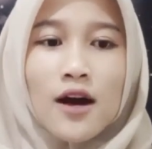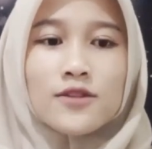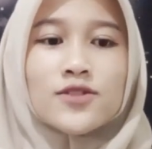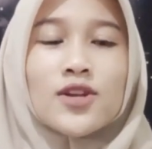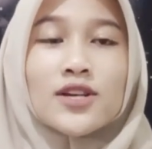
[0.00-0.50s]

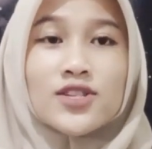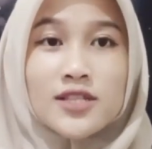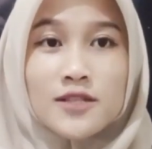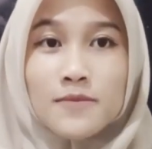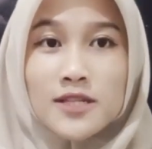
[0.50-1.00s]

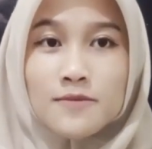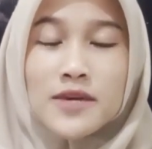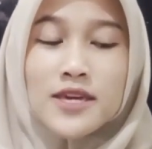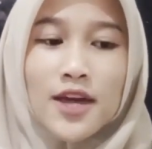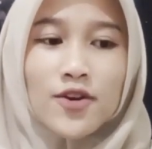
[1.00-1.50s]
Constructions must
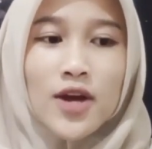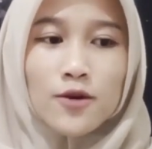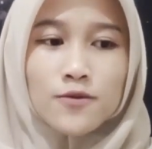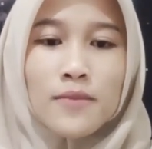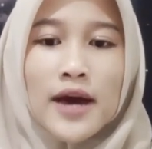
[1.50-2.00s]
be carried
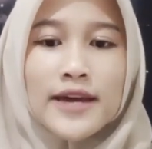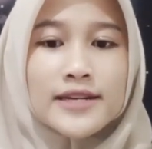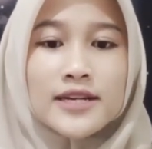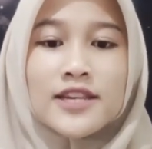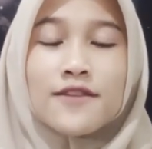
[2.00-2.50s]
out by
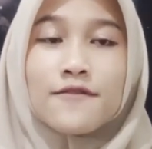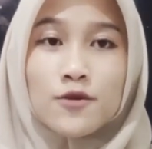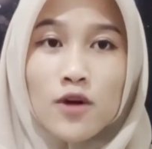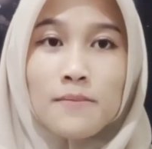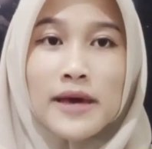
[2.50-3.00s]
the
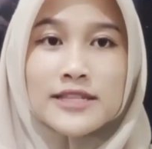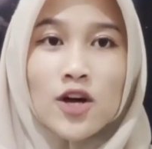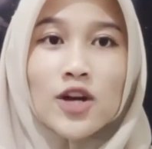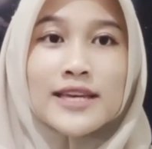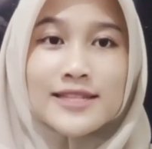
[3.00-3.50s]
individual based
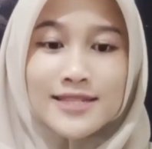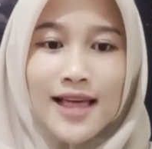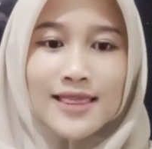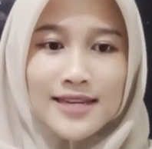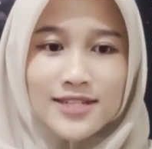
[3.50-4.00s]
on his
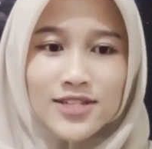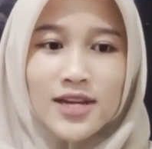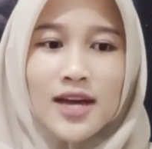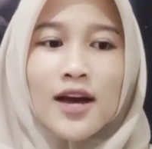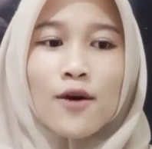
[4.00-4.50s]

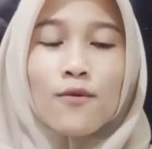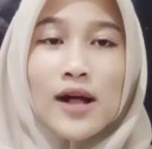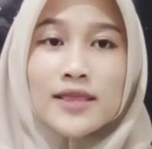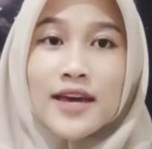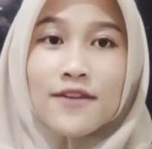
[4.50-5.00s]
knowledge,
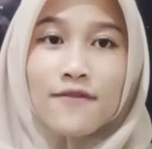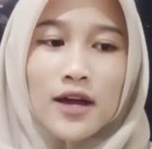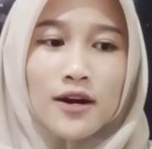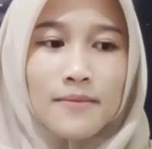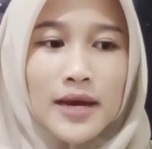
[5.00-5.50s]
while the
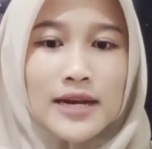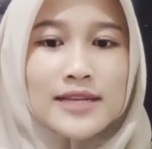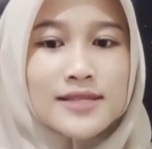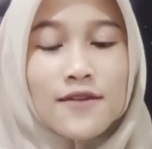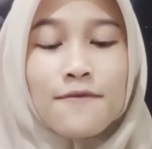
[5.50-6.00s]
environment
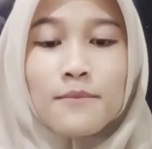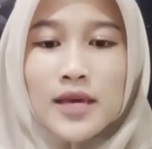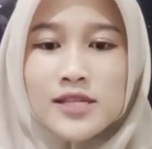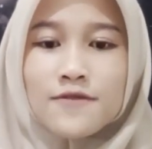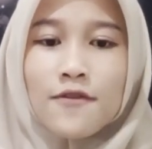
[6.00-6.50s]
is the
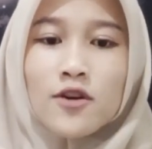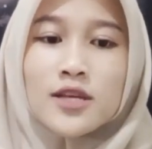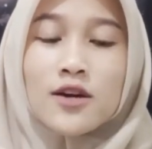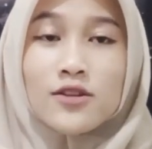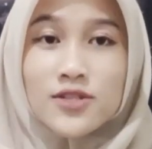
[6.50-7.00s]
means for
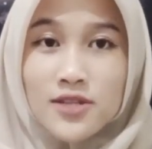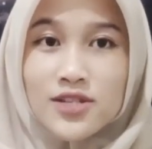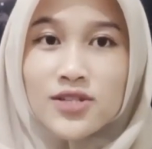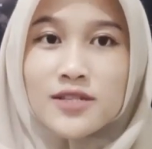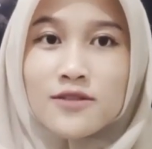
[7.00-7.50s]
the
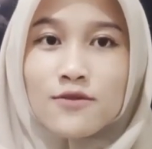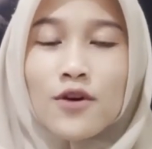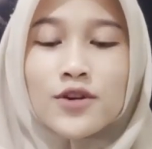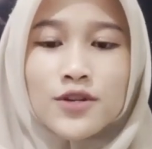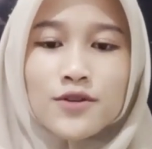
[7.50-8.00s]
constructions
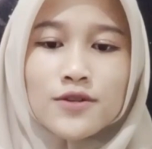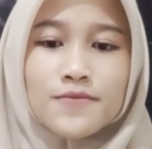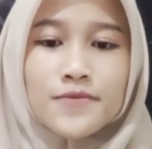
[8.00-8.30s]
to occur.